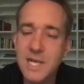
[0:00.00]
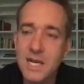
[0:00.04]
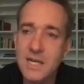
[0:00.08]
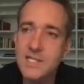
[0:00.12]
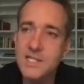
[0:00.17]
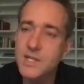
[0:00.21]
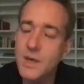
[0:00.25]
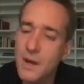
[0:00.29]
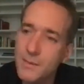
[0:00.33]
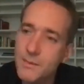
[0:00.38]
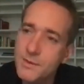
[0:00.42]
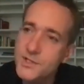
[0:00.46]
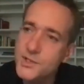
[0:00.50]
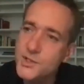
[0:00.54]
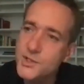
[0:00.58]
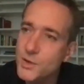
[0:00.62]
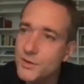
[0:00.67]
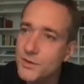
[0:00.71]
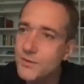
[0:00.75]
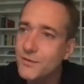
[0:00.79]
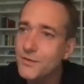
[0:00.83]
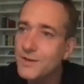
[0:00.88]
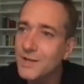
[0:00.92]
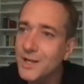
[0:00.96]
so I was sort
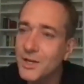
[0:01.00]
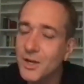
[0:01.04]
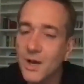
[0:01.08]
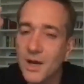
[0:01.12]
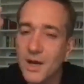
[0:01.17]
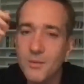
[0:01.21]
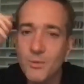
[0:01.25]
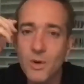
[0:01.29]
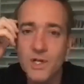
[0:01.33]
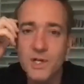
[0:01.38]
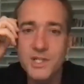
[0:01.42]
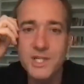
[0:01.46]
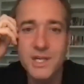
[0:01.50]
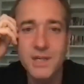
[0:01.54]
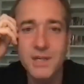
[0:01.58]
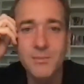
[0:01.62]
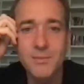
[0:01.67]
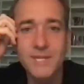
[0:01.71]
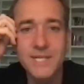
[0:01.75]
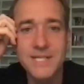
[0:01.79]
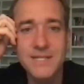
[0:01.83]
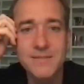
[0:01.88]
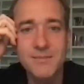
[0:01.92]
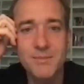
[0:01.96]
of, you know, I'd watch little
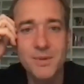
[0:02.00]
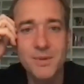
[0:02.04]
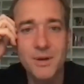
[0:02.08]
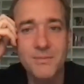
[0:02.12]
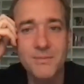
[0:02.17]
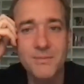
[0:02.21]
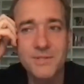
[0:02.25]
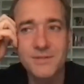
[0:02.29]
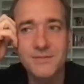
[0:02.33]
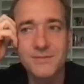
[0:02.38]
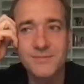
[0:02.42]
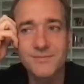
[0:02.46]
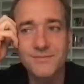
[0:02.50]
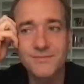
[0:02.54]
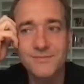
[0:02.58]
bits and bobs, and